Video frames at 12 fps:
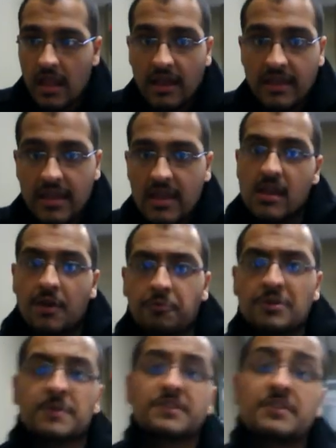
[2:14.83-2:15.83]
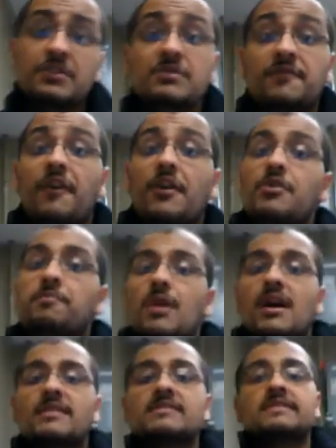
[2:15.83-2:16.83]
Again, we're supposed to use funnel
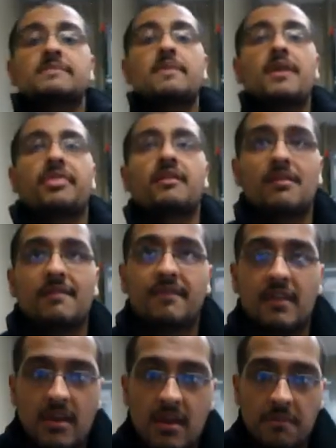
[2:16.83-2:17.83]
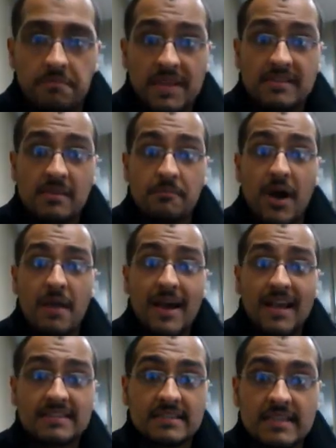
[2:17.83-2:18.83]
plots as a method of basically
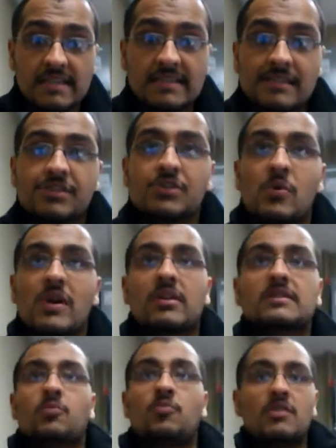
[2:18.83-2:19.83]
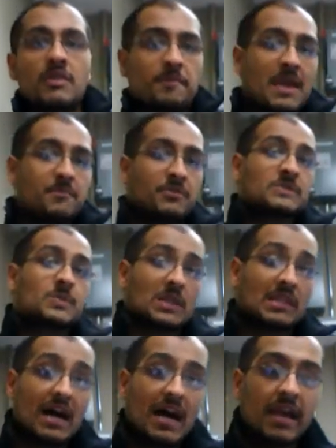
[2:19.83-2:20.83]
bypassing this and showing us where the papers
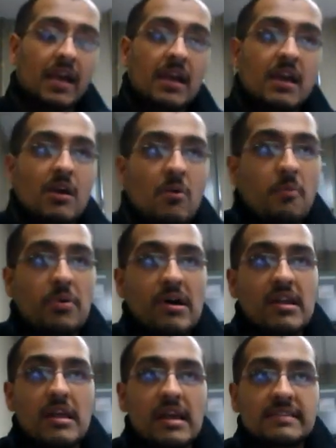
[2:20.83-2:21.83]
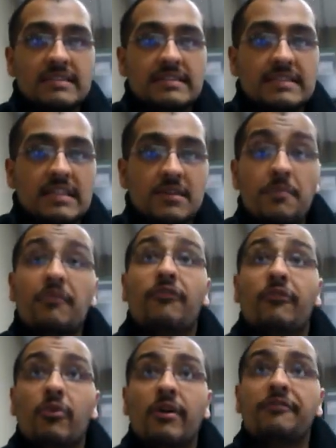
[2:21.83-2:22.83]
would lie. But as seen
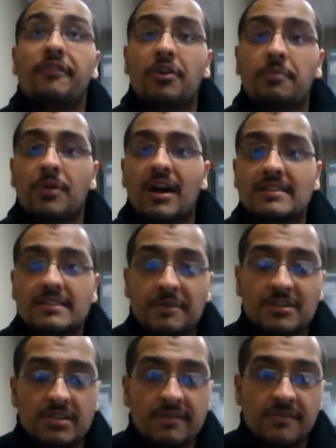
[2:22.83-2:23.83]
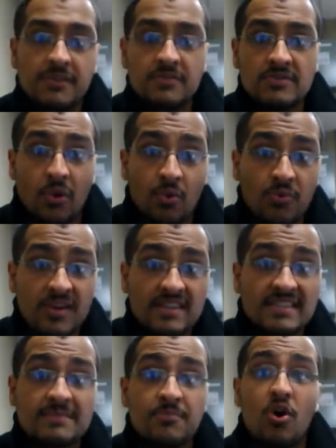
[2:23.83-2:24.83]
before, funnel plots, especially if you use only a
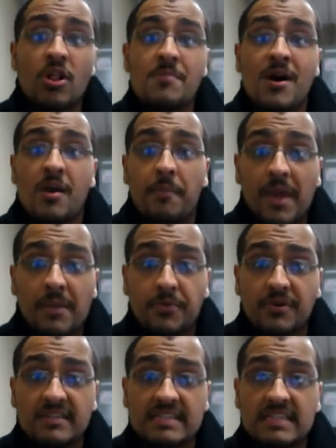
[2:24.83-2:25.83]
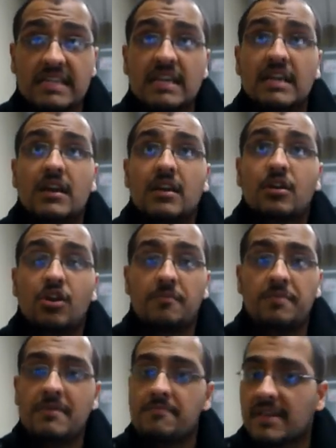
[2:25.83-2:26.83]
small amount of papers, could
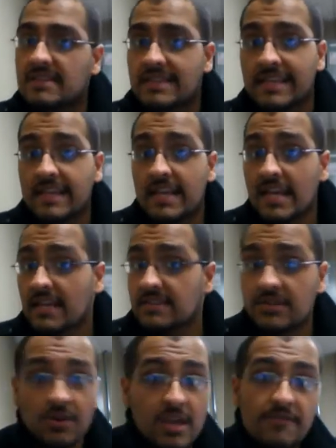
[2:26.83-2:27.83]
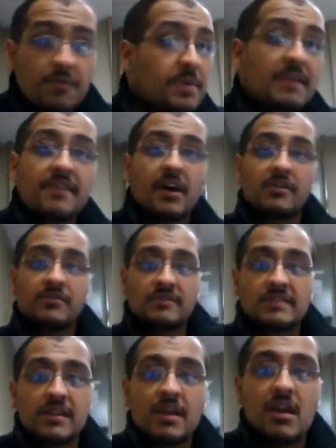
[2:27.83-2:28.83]
be misleading and still give you
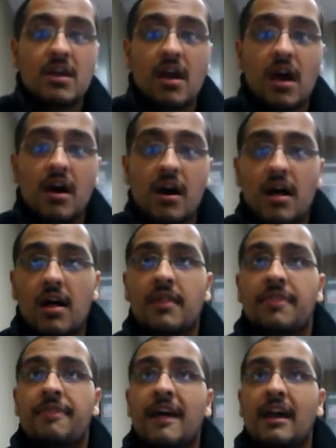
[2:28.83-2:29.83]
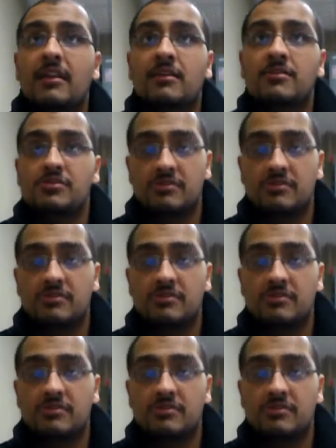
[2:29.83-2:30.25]
p-values that